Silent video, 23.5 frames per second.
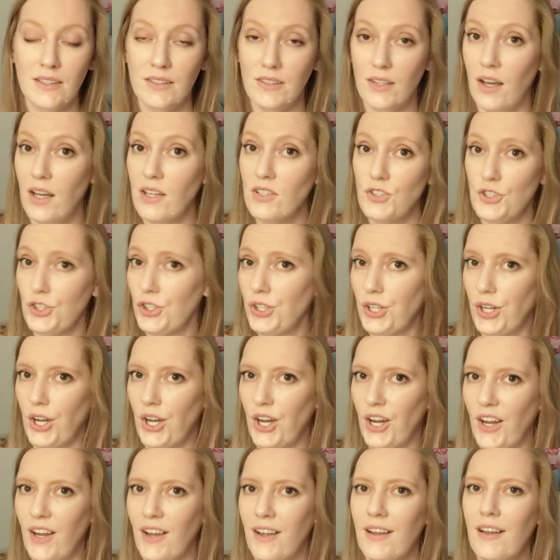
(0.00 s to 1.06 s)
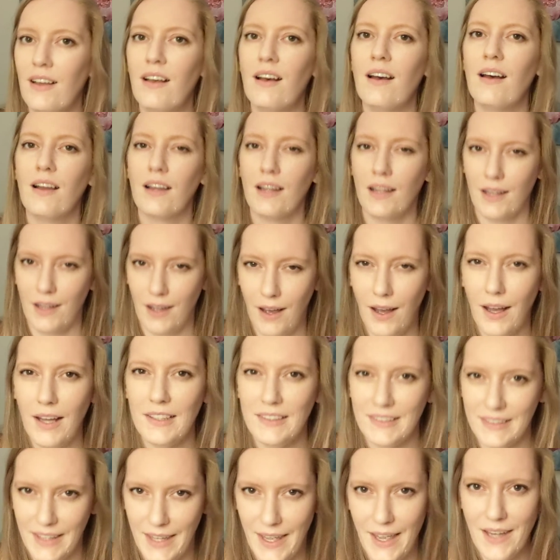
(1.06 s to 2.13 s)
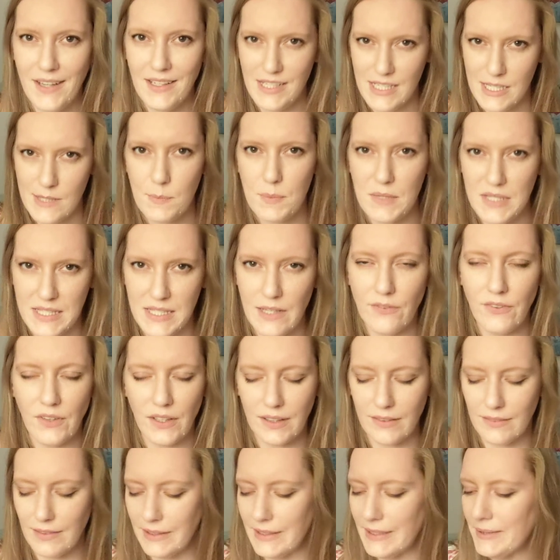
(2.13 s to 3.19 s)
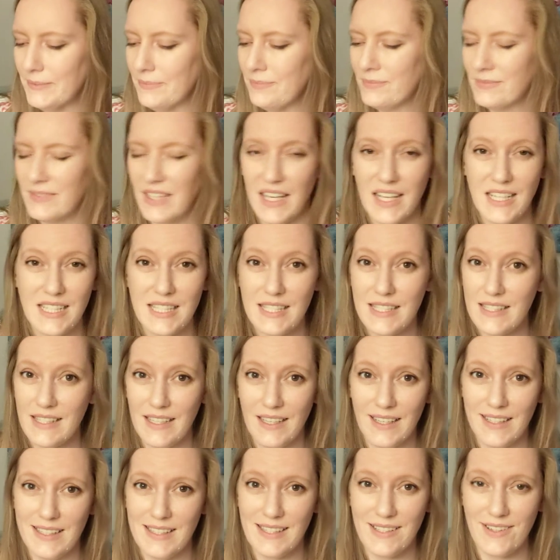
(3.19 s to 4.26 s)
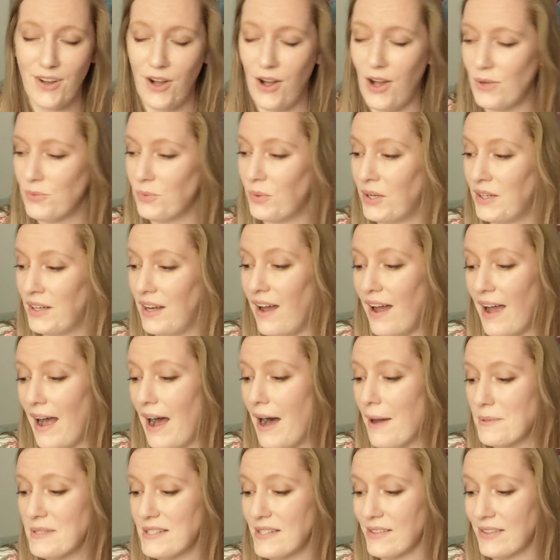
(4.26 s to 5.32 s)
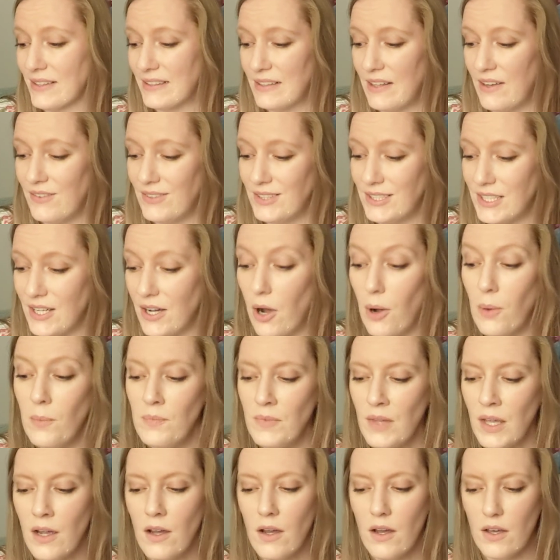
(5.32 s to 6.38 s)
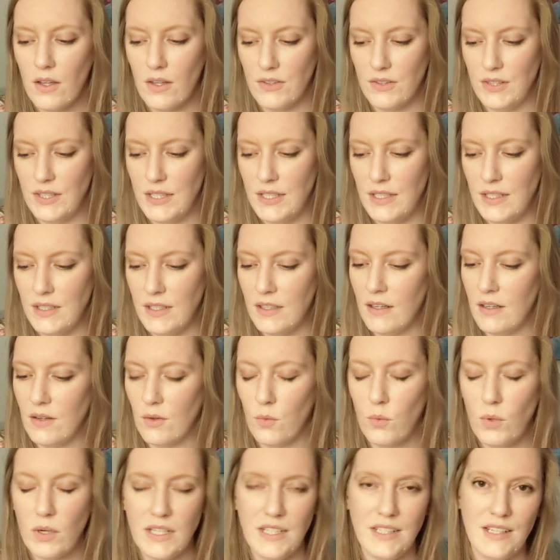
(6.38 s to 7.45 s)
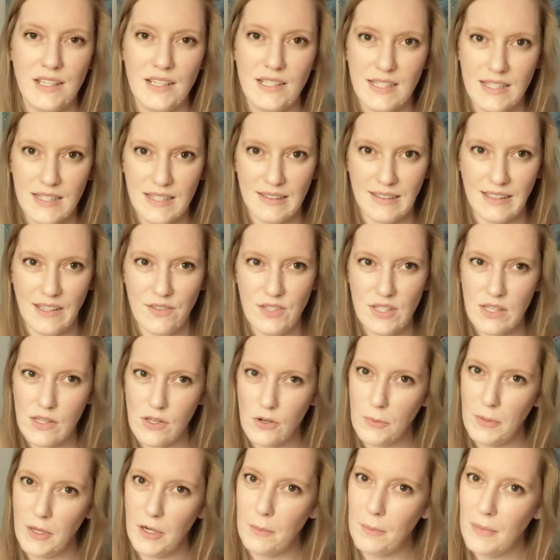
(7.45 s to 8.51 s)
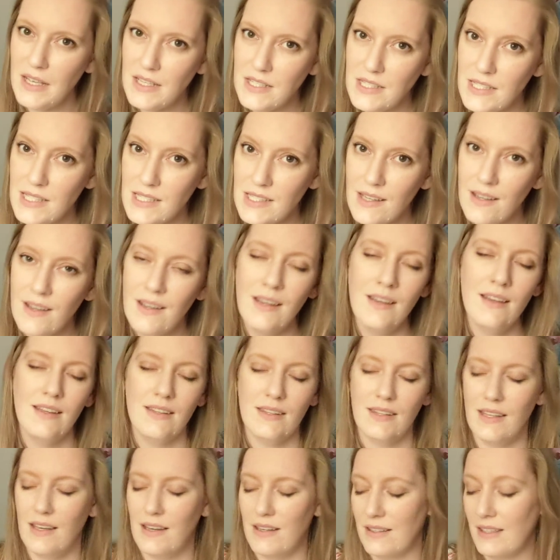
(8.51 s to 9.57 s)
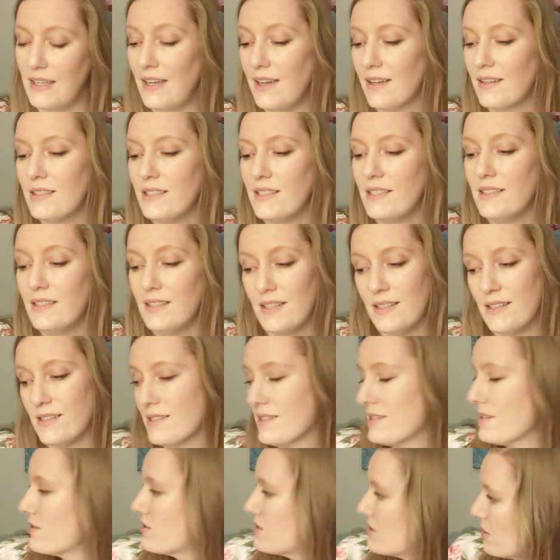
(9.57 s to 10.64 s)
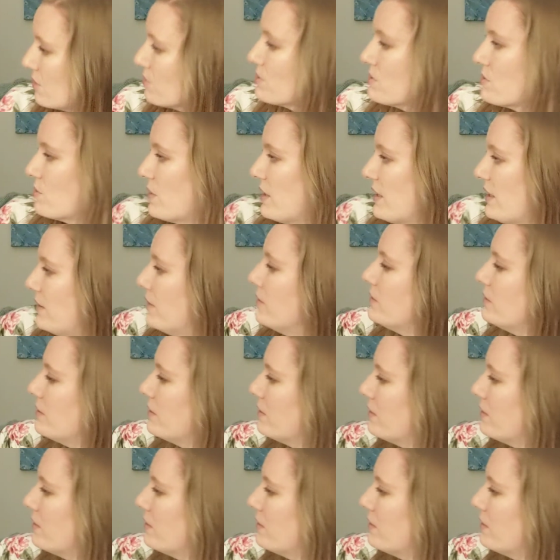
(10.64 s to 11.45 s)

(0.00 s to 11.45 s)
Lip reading: Not sugar, cotton candy specifically. It's an odd one. I absolutely love it though. The woodiness leaves a little bit of musk. The candy is so sweet.